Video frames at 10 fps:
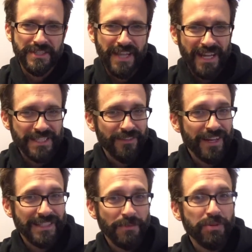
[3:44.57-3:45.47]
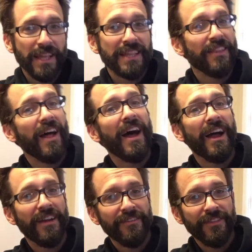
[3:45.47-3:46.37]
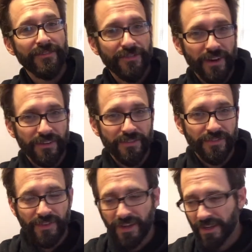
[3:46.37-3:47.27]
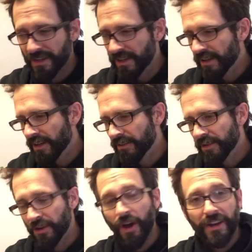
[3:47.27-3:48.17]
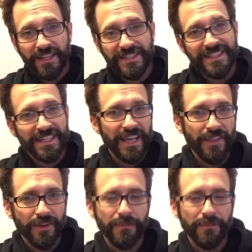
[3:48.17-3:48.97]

and Nash ever got to play live in front of an audience together.